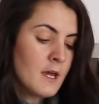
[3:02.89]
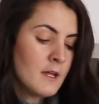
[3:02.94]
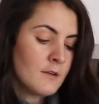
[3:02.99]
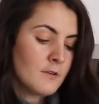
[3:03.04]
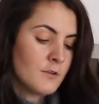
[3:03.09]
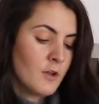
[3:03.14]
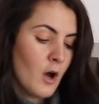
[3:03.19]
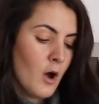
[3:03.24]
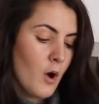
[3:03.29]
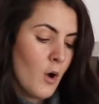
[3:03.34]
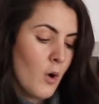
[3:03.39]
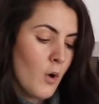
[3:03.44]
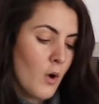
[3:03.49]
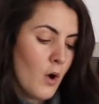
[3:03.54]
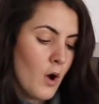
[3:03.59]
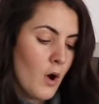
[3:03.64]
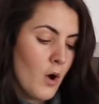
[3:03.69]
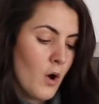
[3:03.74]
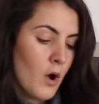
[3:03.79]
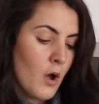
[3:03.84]

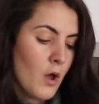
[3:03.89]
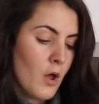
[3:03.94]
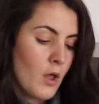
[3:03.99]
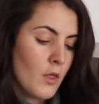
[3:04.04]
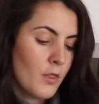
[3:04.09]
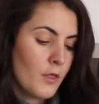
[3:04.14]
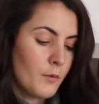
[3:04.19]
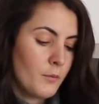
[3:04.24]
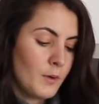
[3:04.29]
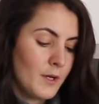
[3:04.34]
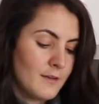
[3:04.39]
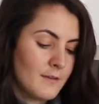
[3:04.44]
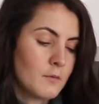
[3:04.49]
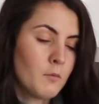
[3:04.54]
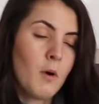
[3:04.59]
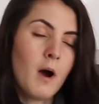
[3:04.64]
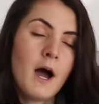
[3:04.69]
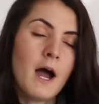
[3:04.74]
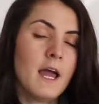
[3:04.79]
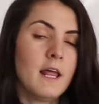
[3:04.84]
So the
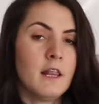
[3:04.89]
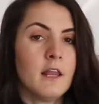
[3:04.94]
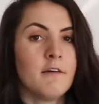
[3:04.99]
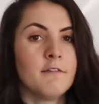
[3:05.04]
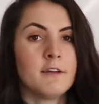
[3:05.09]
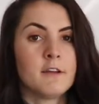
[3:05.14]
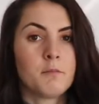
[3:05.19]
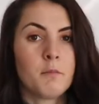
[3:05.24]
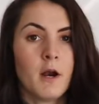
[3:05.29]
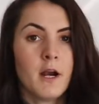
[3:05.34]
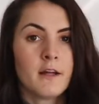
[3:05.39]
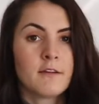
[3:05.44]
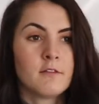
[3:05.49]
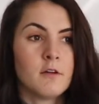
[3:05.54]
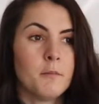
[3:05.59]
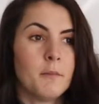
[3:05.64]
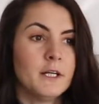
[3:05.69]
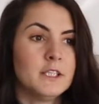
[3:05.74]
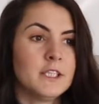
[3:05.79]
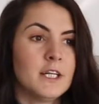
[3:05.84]
reason why I love this product
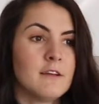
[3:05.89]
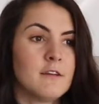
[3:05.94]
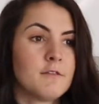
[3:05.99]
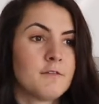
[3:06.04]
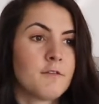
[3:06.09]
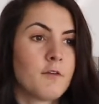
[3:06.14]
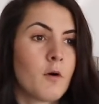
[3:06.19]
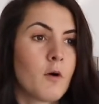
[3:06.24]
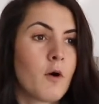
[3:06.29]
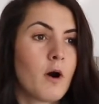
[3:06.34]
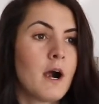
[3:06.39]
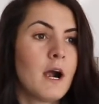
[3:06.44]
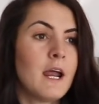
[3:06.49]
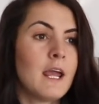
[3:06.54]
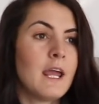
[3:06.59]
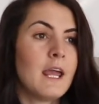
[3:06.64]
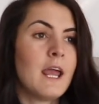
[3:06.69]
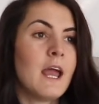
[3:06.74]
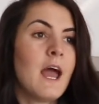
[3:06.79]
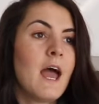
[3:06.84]
so much is for
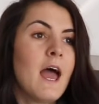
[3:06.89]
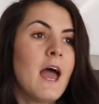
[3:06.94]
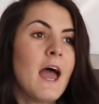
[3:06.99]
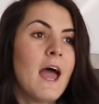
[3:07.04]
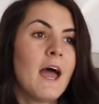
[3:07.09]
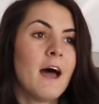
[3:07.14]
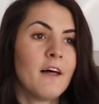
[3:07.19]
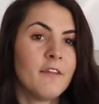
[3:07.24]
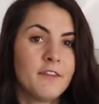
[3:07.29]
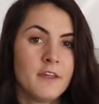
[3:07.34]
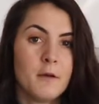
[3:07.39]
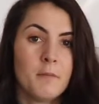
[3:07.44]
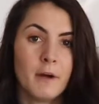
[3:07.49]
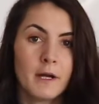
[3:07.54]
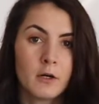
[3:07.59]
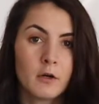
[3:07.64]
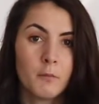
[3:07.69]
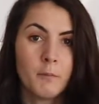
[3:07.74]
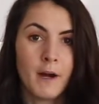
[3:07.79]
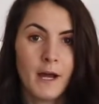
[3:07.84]
a healthy
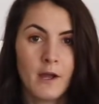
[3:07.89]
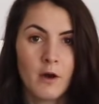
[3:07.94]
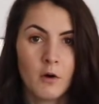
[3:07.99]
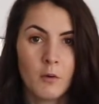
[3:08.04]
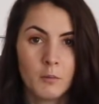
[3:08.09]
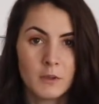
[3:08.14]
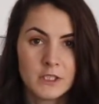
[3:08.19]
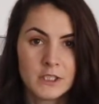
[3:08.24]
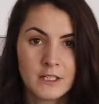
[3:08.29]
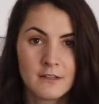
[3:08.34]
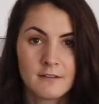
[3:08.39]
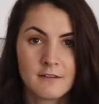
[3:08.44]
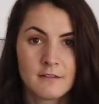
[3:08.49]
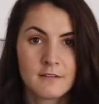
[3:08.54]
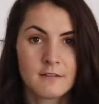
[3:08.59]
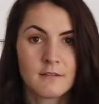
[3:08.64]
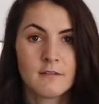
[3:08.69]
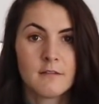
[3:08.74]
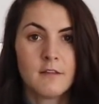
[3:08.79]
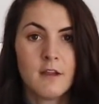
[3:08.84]
microbiome, which
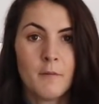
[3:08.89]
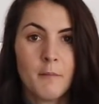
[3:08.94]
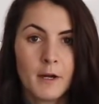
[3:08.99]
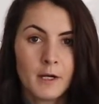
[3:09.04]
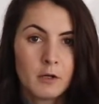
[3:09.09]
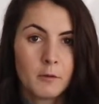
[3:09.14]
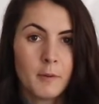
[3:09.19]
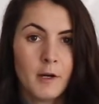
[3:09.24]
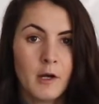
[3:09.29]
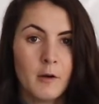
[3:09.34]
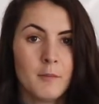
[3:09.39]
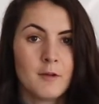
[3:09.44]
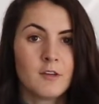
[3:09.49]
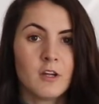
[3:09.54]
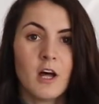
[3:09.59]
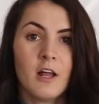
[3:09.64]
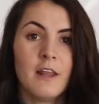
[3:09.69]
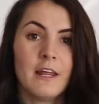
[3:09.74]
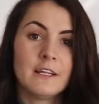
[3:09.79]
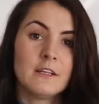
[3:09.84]
is, the microbiome is
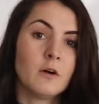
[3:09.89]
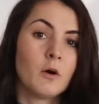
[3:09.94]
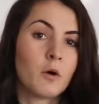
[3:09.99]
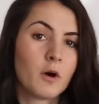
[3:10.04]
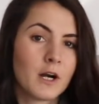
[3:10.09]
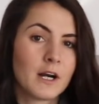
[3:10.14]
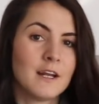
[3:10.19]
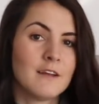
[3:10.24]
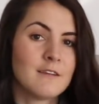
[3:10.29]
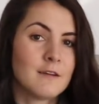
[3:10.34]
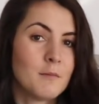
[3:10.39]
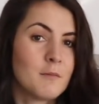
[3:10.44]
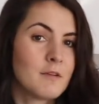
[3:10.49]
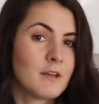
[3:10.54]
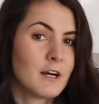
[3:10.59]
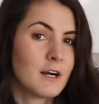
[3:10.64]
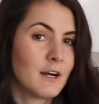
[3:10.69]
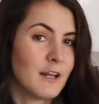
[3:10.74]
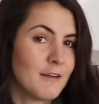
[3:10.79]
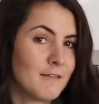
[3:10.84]
all like the organisms
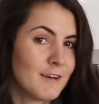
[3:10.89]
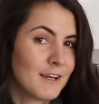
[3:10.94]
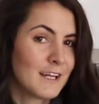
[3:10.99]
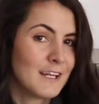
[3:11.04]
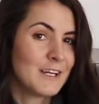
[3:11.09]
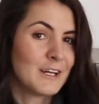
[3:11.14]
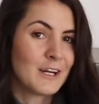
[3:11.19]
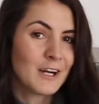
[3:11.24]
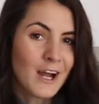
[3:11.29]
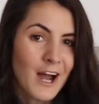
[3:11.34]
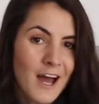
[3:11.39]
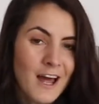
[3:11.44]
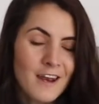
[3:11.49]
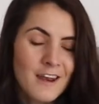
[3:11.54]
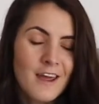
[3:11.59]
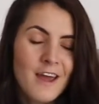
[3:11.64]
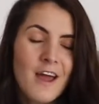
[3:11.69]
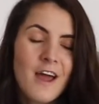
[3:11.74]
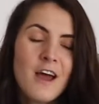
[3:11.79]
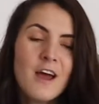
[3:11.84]
that are living in your
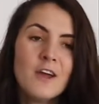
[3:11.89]
gut.